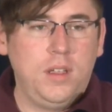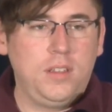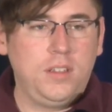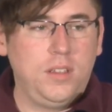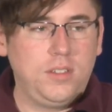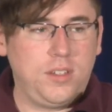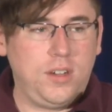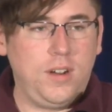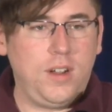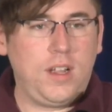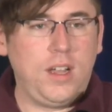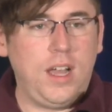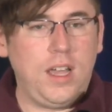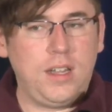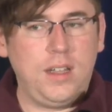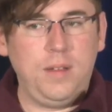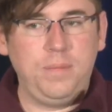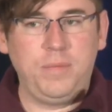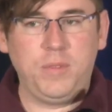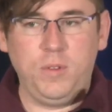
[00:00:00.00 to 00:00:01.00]

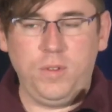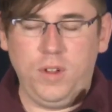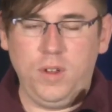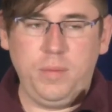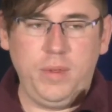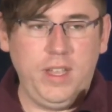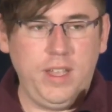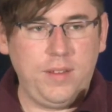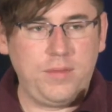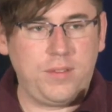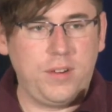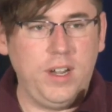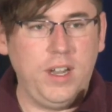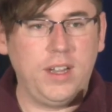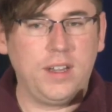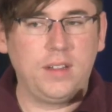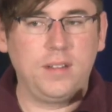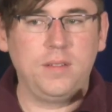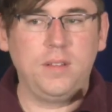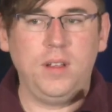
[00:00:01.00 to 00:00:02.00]
SuriCata on
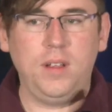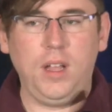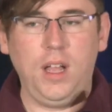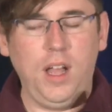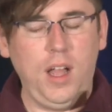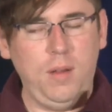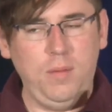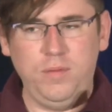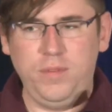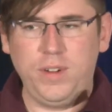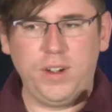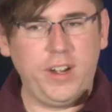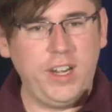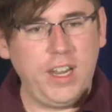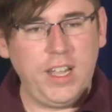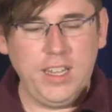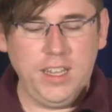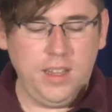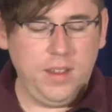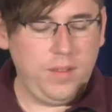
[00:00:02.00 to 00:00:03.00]
PF-Ring. Very
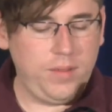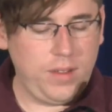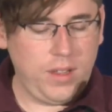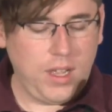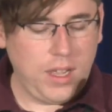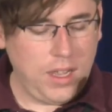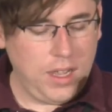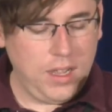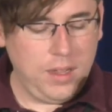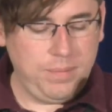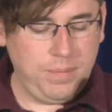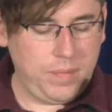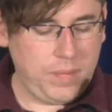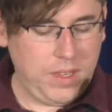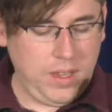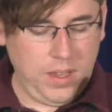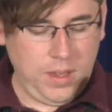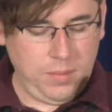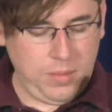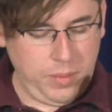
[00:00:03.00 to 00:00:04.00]
naive
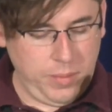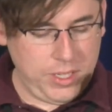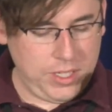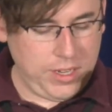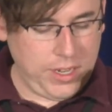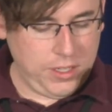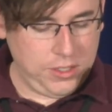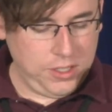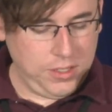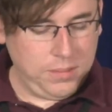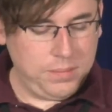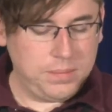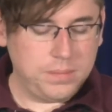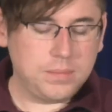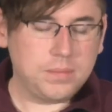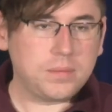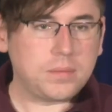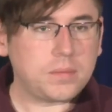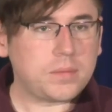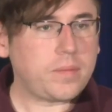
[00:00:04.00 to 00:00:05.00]
implementation.
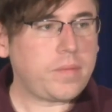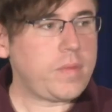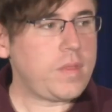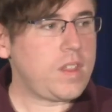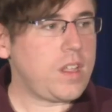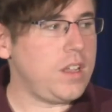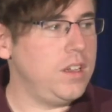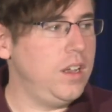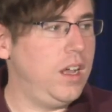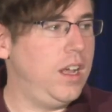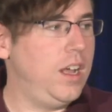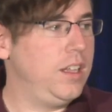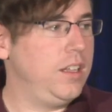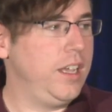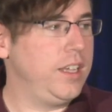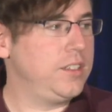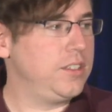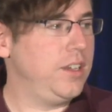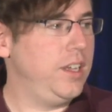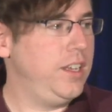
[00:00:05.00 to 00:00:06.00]

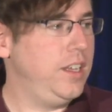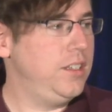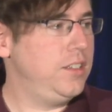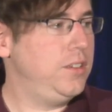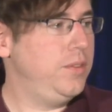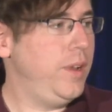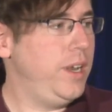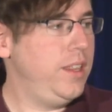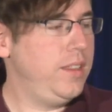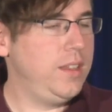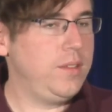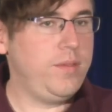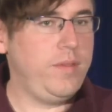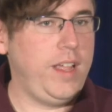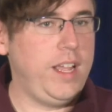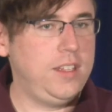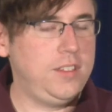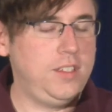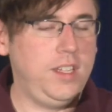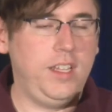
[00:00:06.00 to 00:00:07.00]
So I didn't do anything
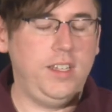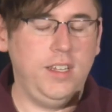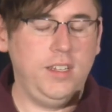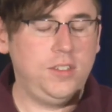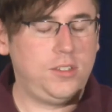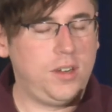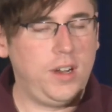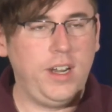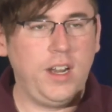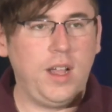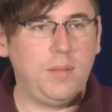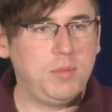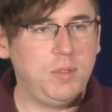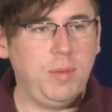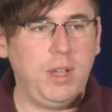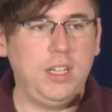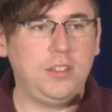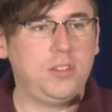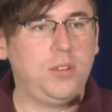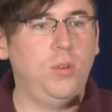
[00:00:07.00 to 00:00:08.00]
fancy. I didn't try and
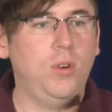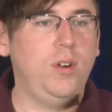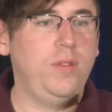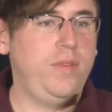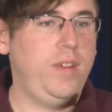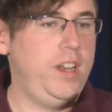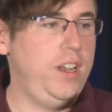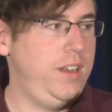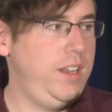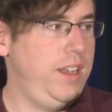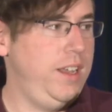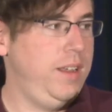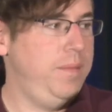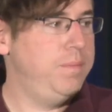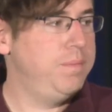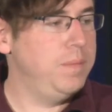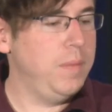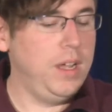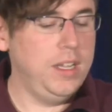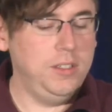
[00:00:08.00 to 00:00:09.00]
optimize core affinity.
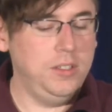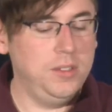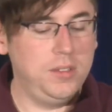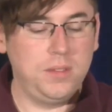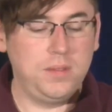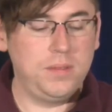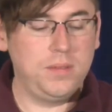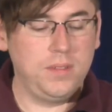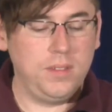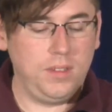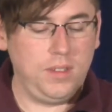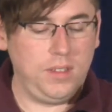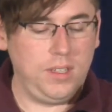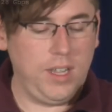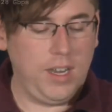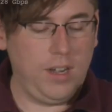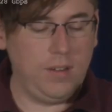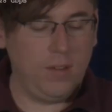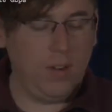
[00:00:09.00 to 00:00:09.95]
I just let it